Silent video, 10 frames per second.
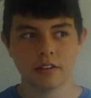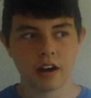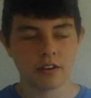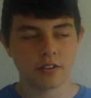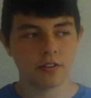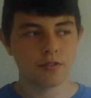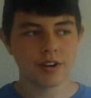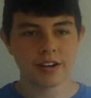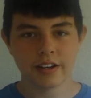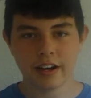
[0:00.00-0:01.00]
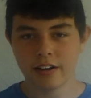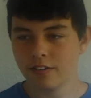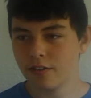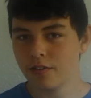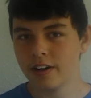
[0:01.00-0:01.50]
I don't know why
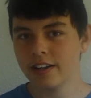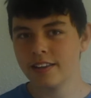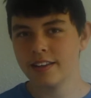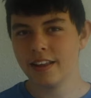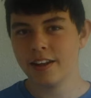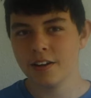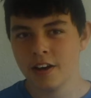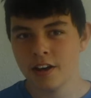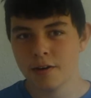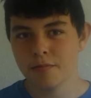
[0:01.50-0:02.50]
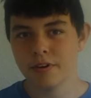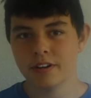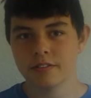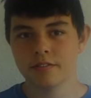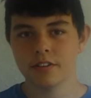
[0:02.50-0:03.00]
I think that,
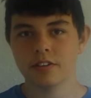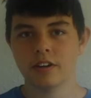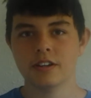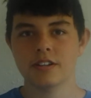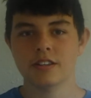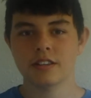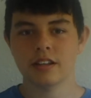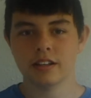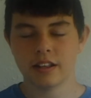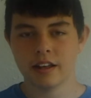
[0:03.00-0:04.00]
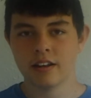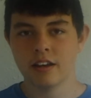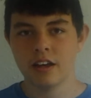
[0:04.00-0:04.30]
but I just think that.